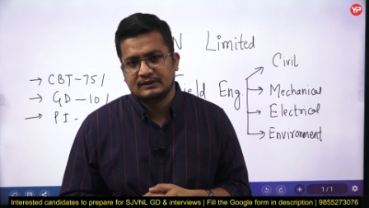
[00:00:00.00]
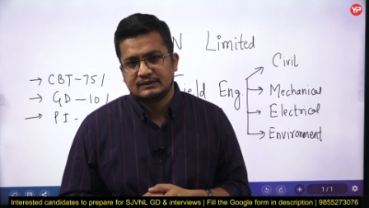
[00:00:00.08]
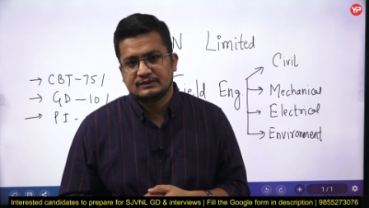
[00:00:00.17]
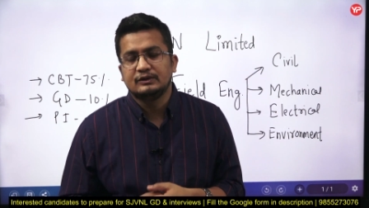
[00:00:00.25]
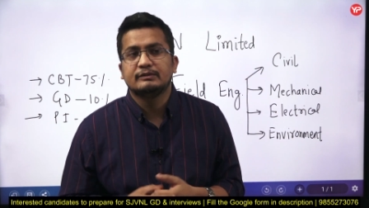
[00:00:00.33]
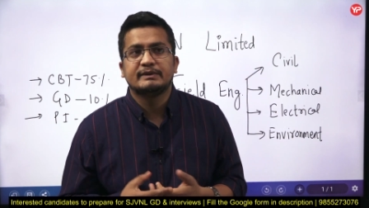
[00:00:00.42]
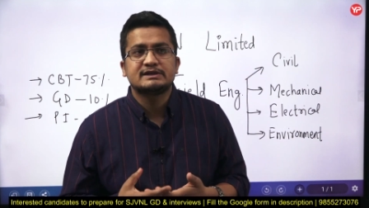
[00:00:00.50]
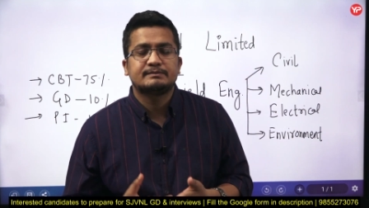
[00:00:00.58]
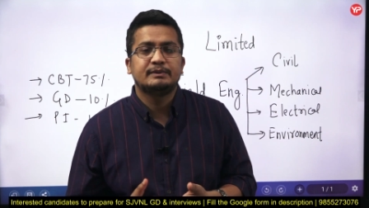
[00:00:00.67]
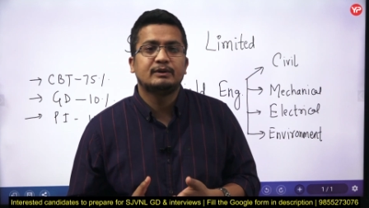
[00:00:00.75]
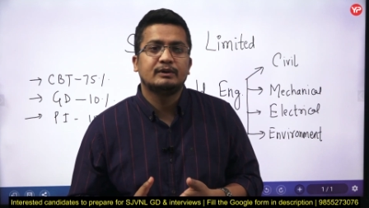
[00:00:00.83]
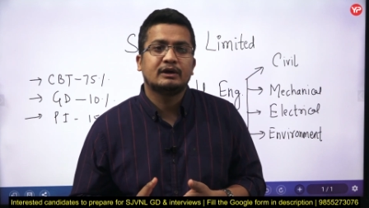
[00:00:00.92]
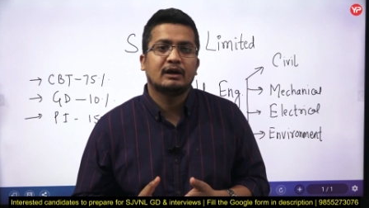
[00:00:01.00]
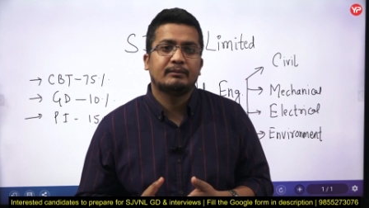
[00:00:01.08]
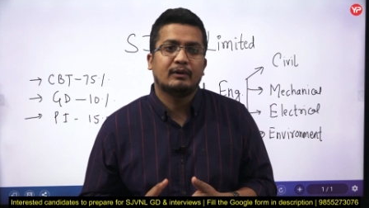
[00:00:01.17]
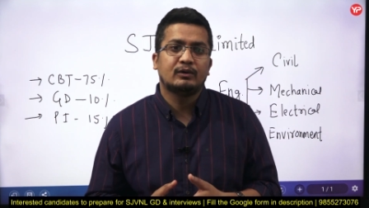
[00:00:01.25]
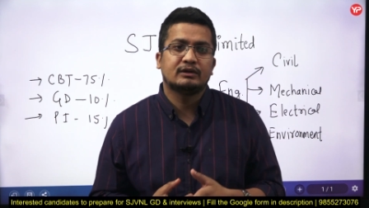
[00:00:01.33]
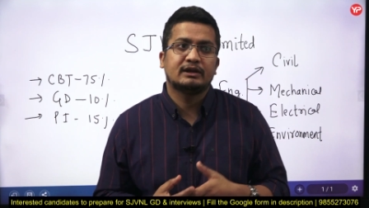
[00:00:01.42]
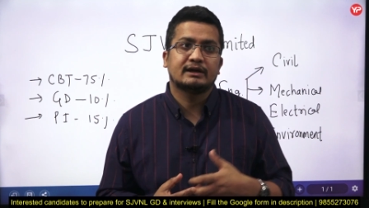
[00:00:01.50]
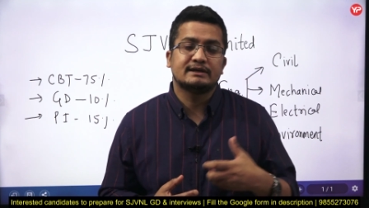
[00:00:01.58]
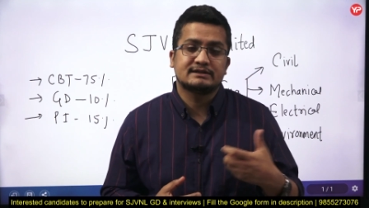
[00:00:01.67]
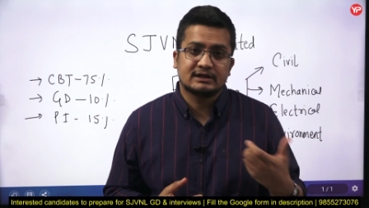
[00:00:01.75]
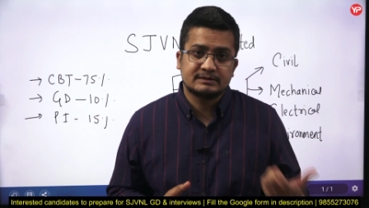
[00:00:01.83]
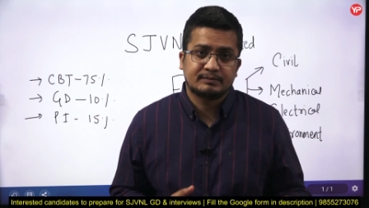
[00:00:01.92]
so you must be knowing about the
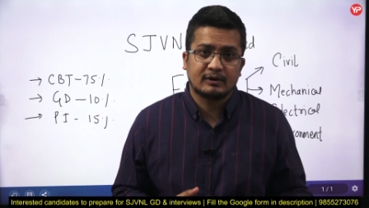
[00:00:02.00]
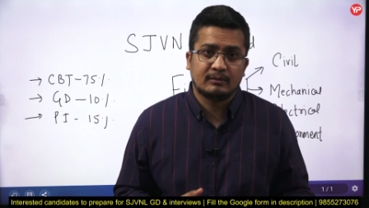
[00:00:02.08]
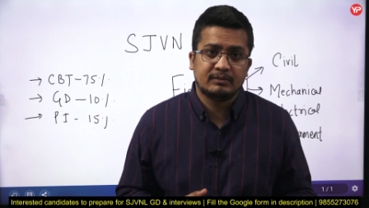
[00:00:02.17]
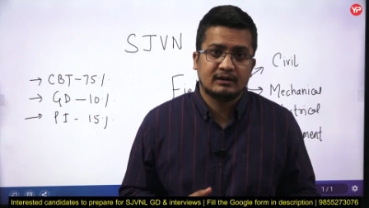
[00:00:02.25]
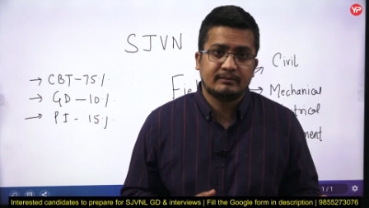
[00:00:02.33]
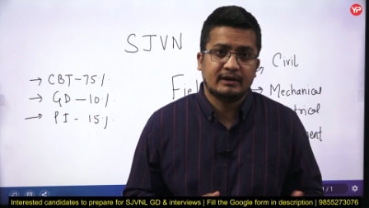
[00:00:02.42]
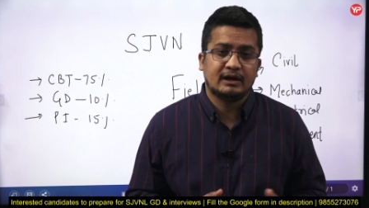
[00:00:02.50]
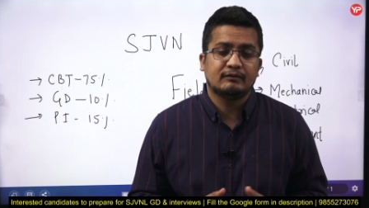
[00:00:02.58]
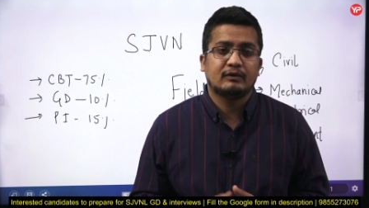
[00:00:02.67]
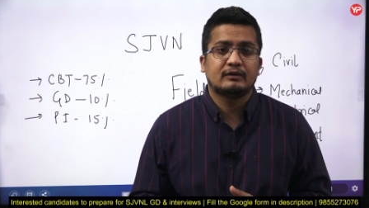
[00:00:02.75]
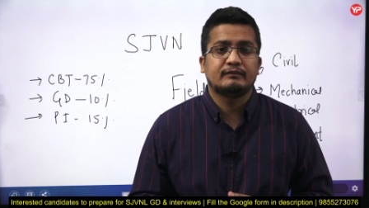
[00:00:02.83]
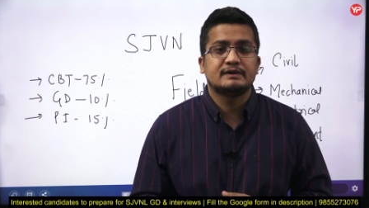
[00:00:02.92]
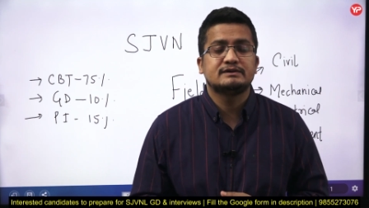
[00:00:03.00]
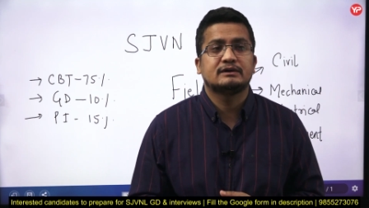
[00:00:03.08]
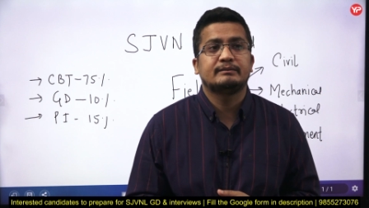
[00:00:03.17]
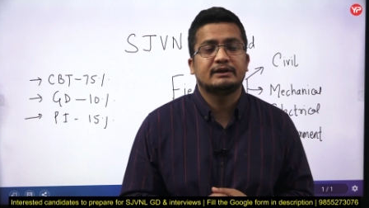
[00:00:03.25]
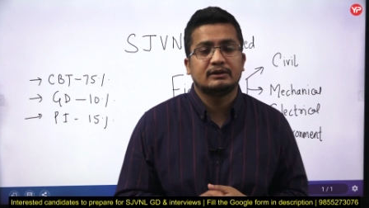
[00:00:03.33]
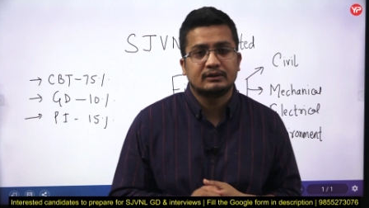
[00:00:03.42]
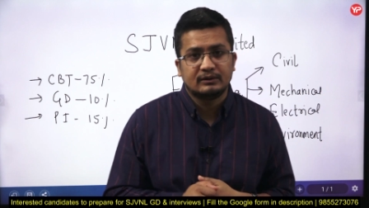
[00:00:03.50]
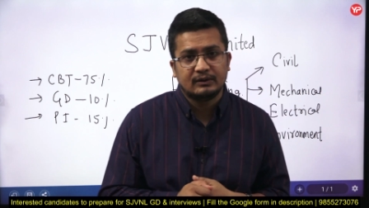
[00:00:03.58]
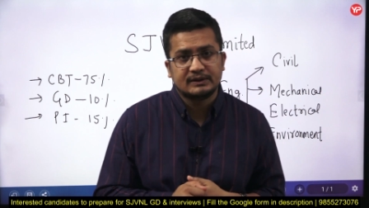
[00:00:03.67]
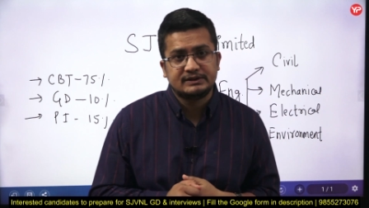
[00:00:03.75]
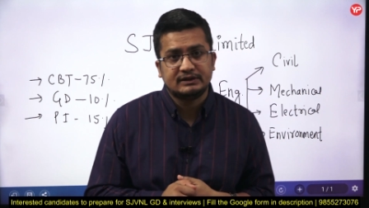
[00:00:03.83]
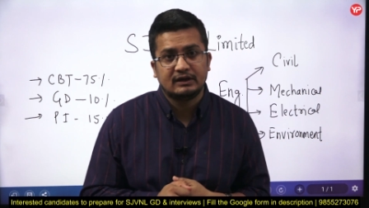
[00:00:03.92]
research problem and what was your
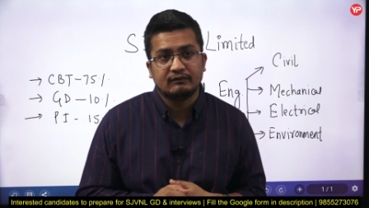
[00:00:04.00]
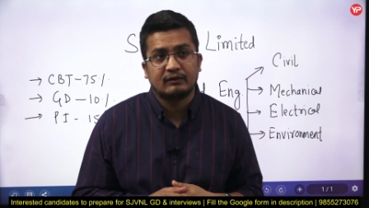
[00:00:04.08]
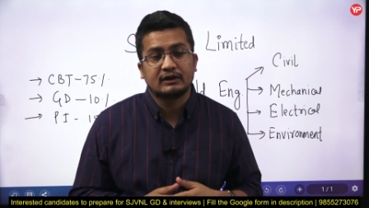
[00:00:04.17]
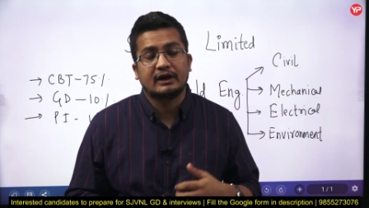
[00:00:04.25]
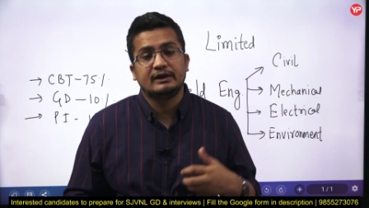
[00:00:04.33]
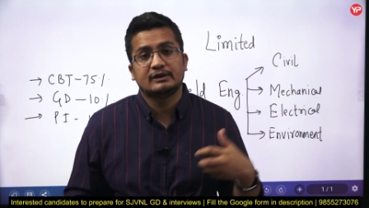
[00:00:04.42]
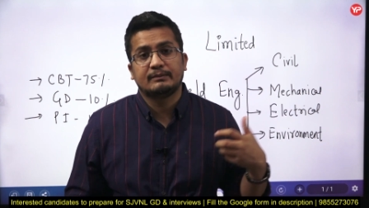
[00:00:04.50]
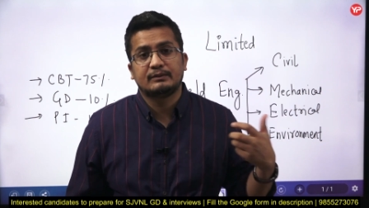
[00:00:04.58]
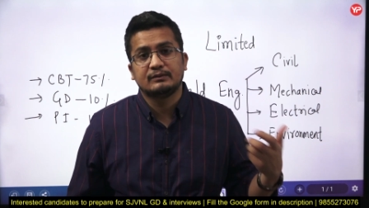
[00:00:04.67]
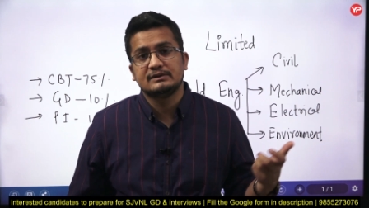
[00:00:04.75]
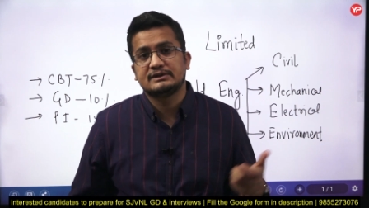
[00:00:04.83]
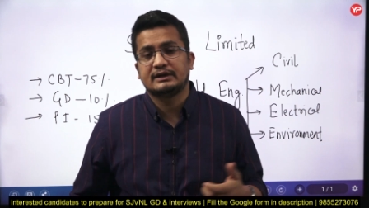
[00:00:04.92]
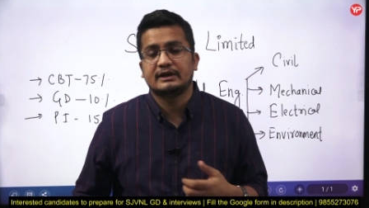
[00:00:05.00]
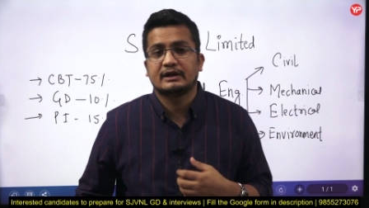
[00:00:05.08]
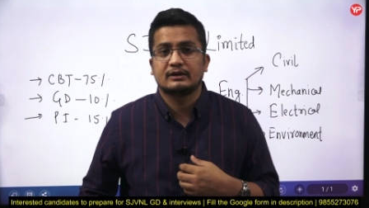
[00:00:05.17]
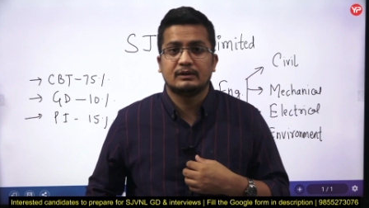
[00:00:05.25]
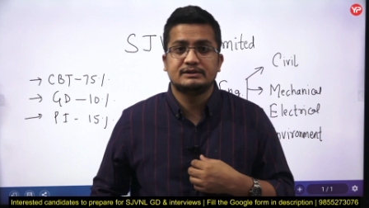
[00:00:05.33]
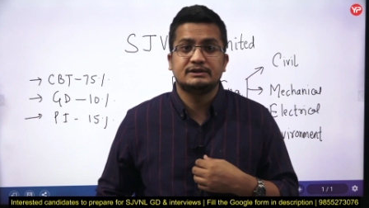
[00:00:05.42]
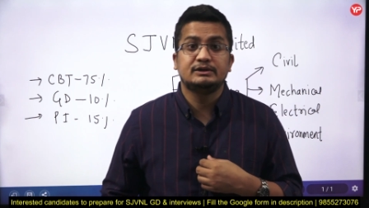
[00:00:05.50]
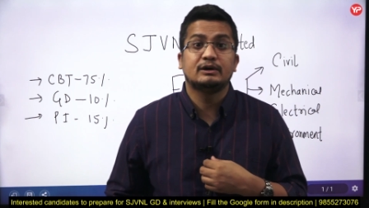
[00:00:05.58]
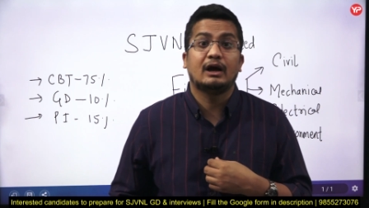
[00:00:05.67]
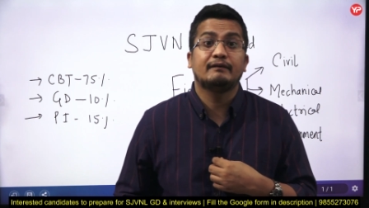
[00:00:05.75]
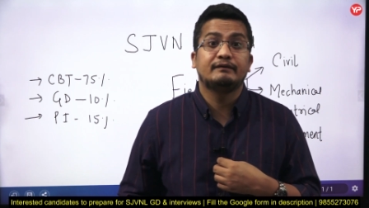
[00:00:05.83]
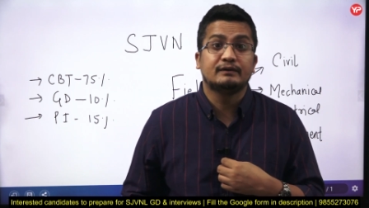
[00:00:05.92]
methodology and what kind of tools and technology you
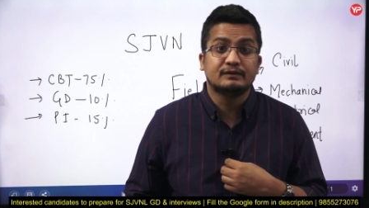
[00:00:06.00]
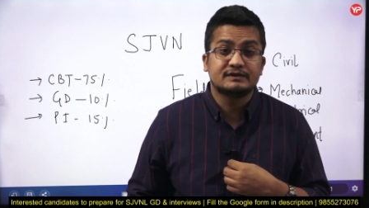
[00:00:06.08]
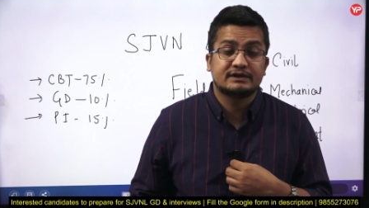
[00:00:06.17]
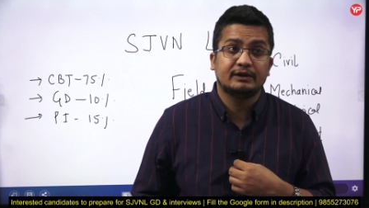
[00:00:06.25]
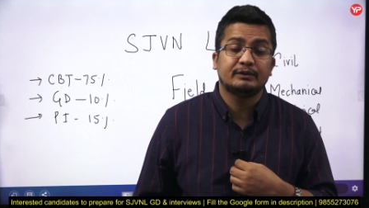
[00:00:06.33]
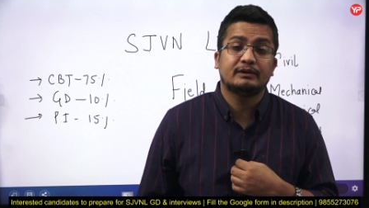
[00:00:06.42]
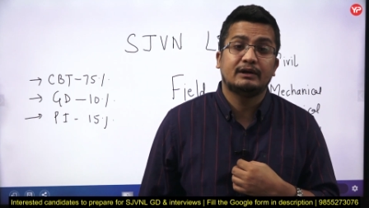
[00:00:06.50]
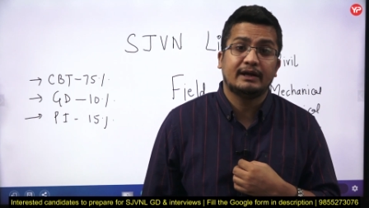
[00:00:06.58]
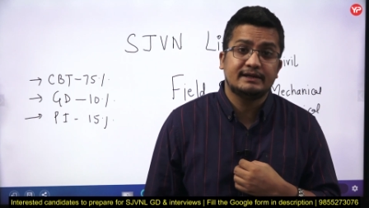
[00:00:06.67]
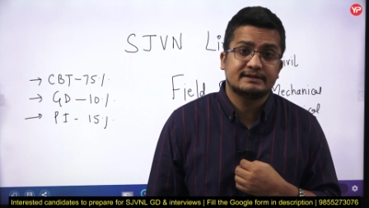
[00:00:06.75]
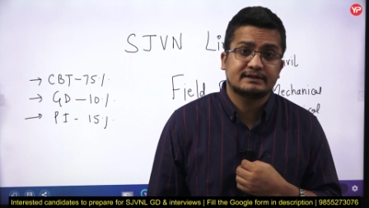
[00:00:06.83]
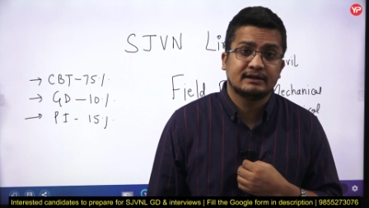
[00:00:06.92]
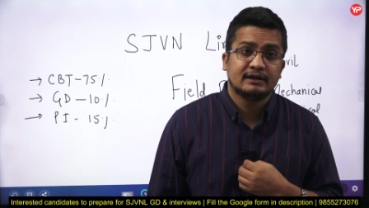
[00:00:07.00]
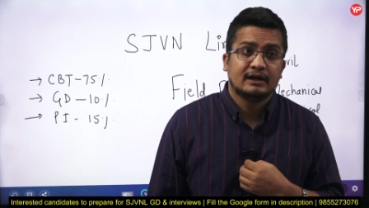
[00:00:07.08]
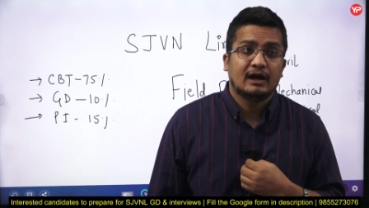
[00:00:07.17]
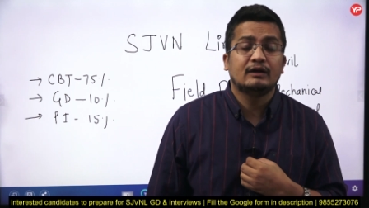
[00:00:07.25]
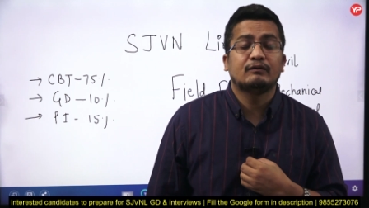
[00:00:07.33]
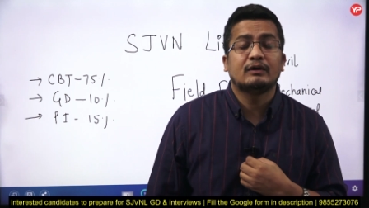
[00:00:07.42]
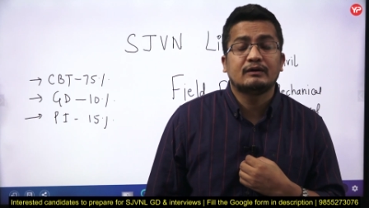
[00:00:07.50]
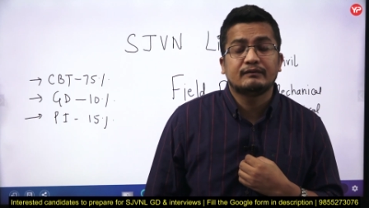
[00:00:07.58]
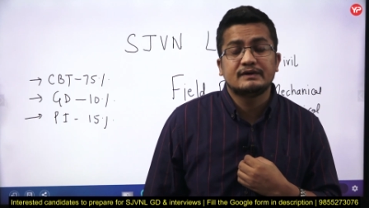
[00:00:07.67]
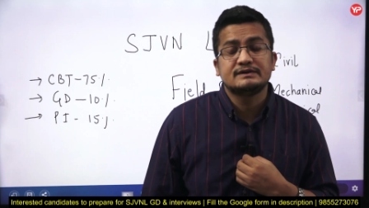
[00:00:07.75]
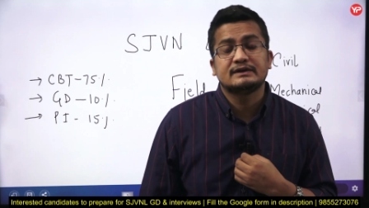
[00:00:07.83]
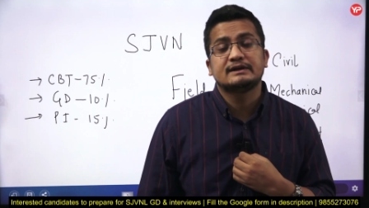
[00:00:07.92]
have used and utilized and what
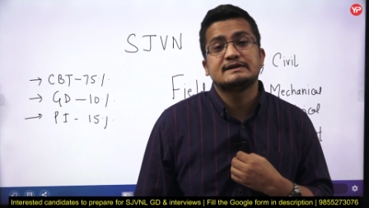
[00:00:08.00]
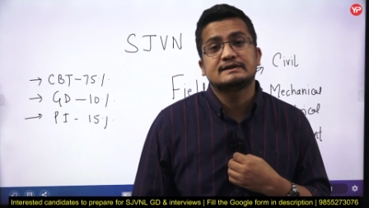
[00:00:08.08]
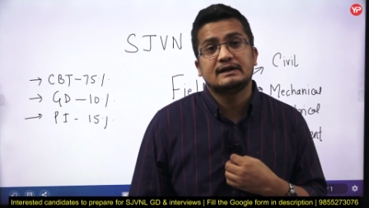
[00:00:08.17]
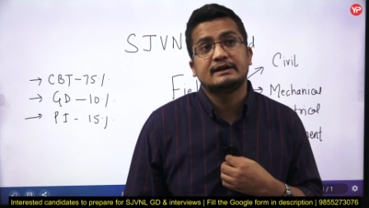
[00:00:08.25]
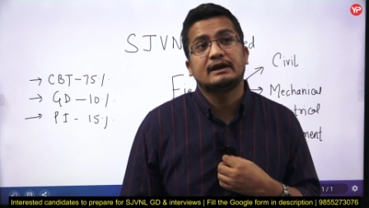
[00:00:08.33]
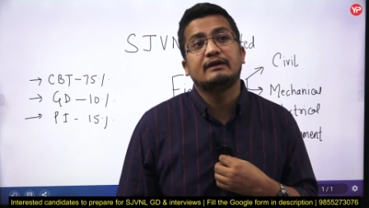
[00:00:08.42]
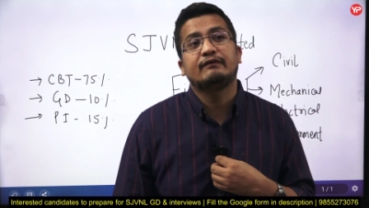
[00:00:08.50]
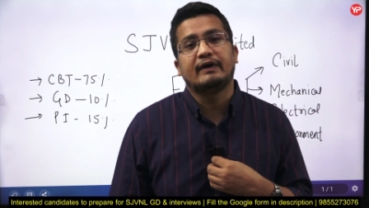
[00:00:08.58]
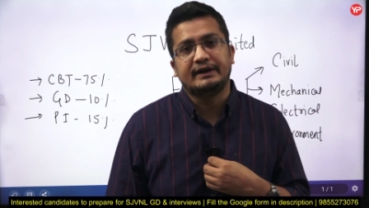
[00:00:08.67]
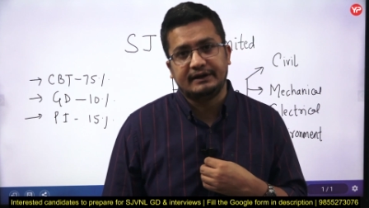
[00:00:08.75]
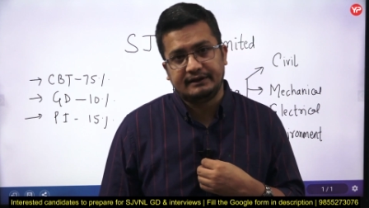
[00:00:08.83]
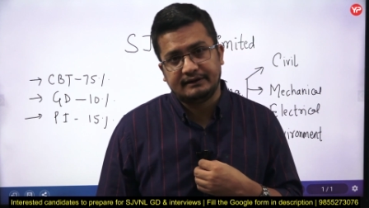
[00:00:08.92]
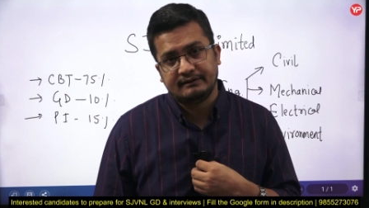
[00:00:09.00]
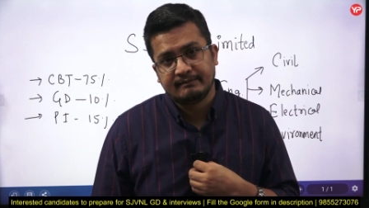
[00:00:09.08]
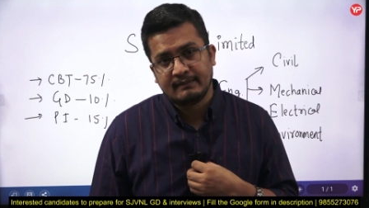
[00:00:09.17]
was your result and finding.